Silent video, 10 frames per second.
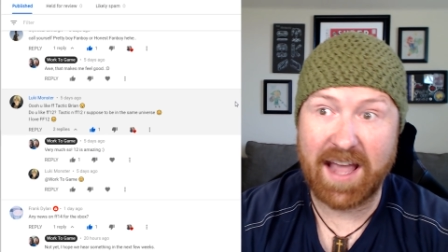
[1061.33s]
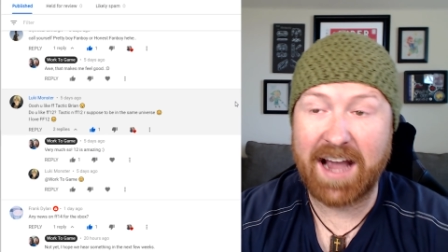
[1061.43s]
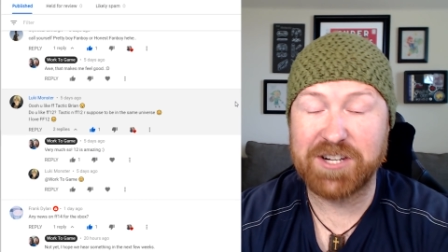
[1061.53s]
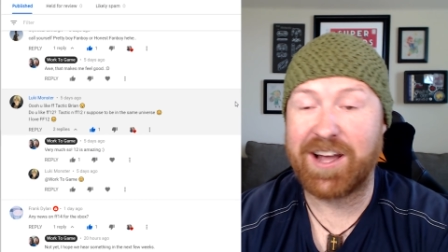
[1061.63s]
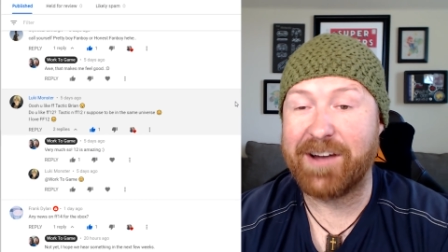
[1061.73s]

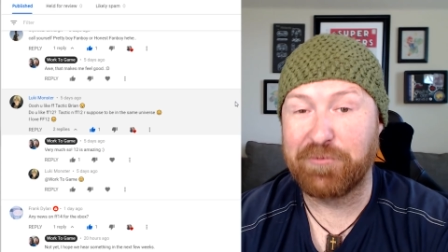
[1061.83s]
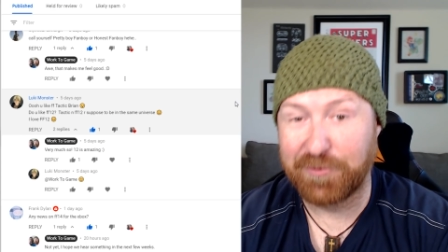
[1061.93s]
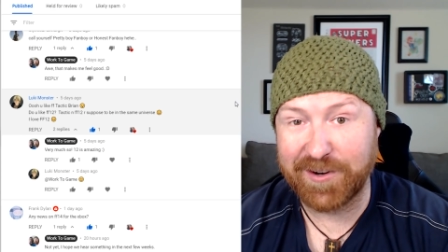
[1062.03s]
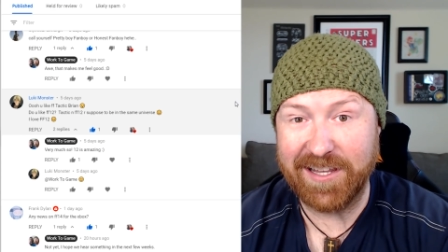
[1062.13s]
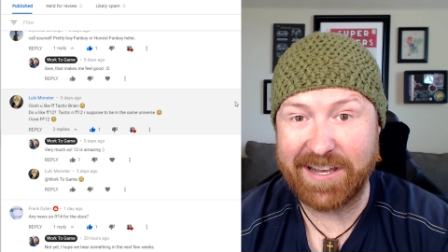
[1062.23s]
Actually, I
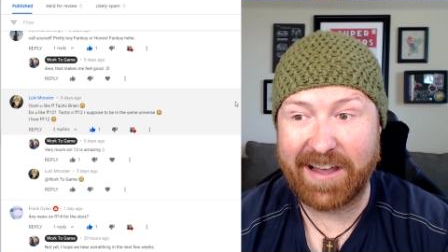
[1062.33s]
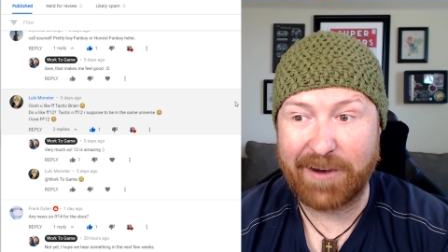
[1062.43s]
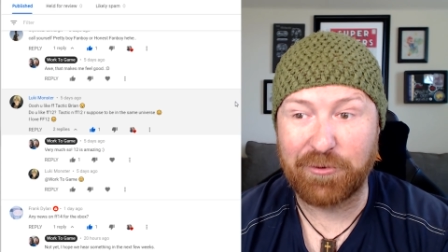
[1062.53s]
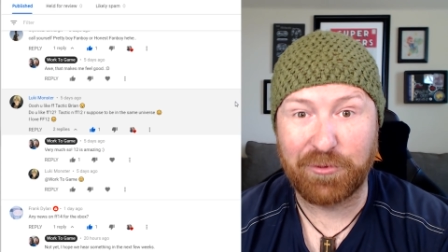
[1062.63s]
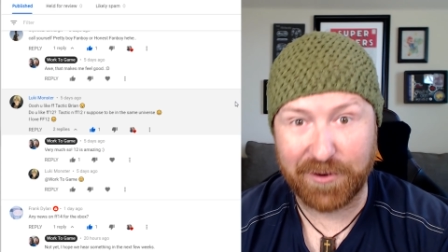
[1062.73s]
really,
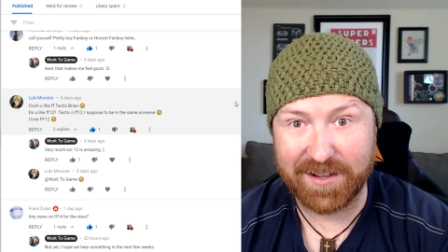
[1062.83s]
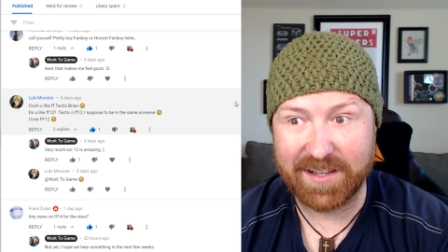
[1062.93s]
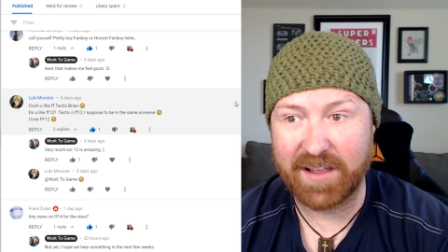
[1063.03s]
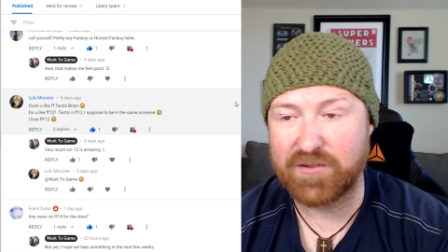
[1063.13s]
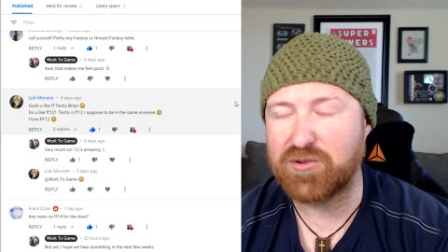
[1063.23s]
really
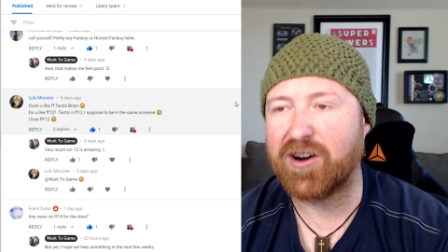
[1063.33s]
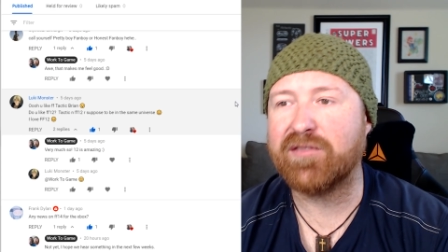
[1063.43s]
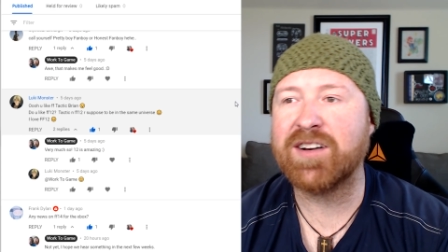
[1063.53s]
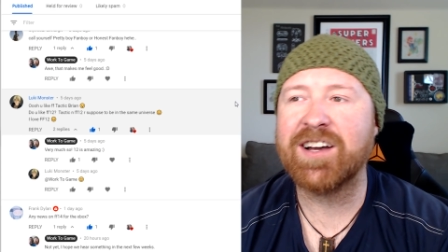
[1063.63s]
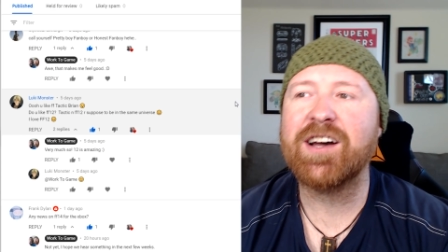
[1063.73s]
love 12.
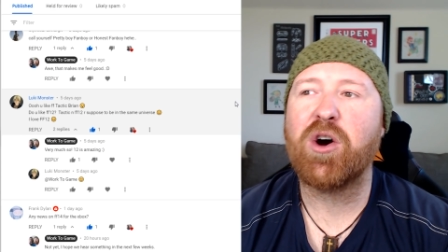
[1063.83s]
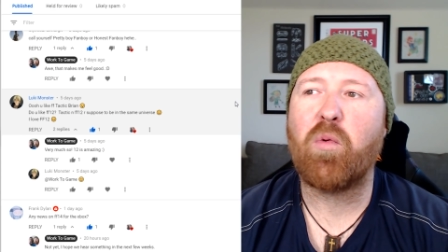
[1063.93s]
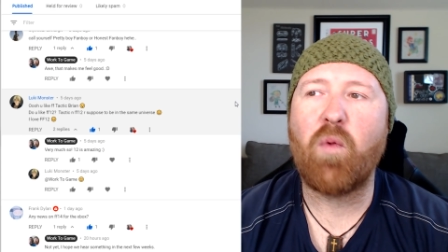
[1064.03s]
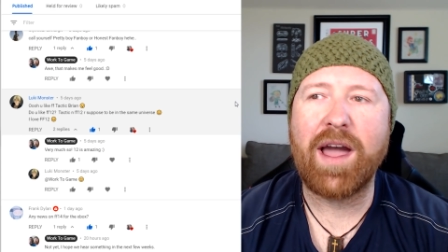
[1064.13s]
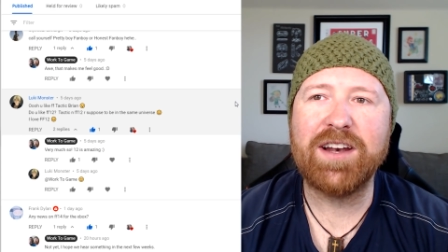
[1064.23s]

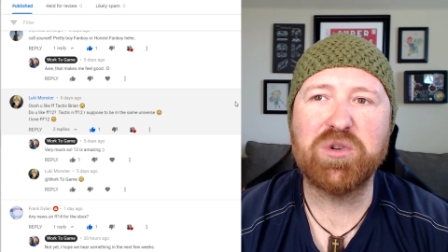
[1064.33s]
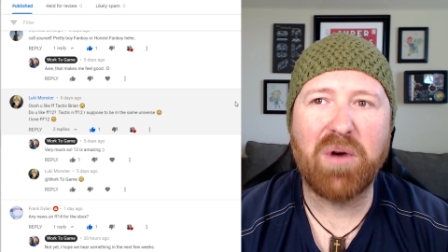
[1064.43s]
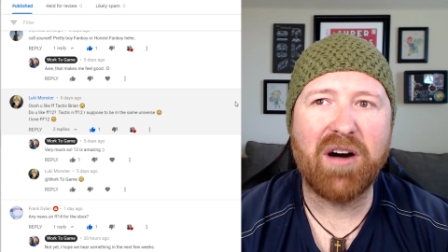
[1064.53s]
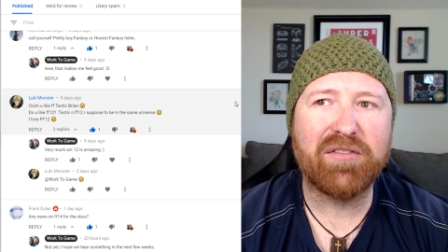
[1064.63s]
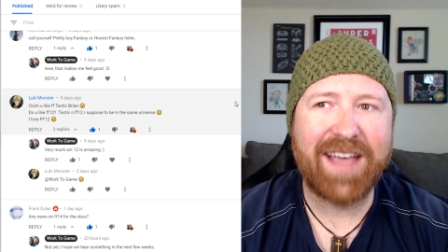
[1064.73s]
When
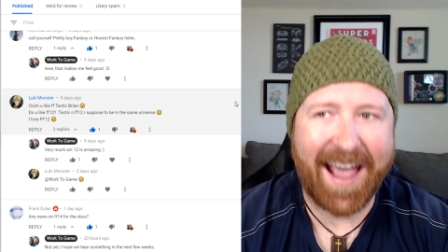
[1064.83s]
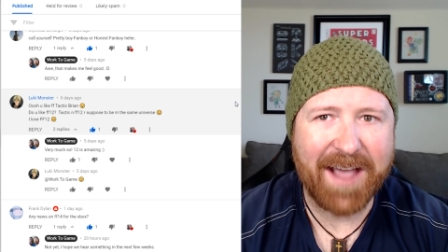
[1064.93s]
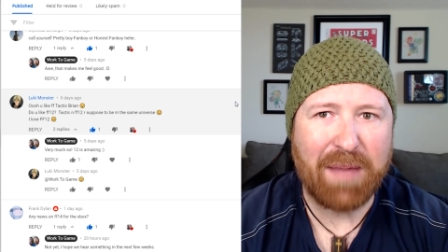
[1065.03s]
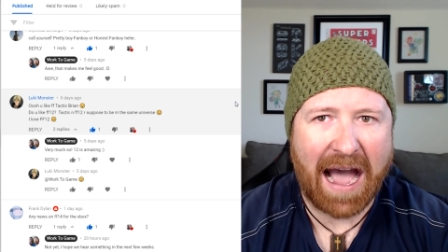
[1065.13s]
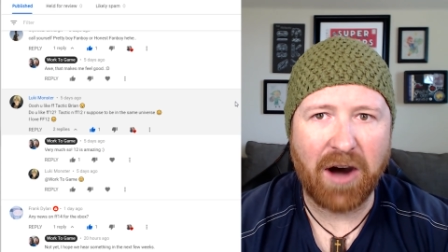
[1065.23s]
12
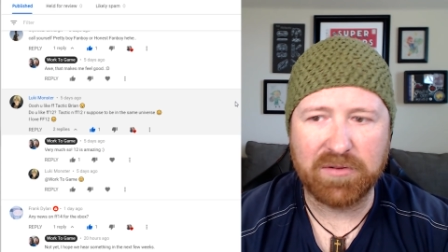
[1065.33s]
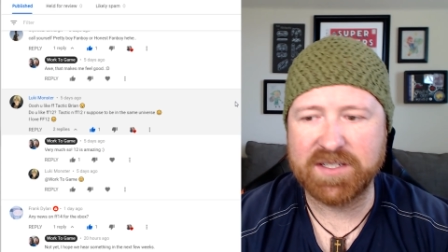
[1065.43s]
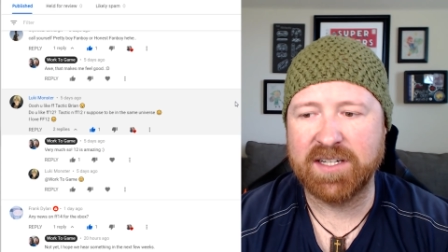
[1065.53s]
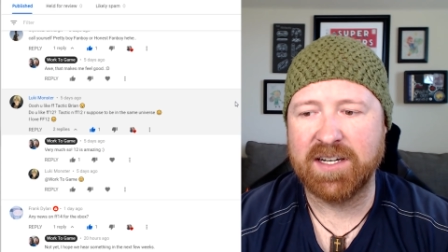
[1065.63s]
came out."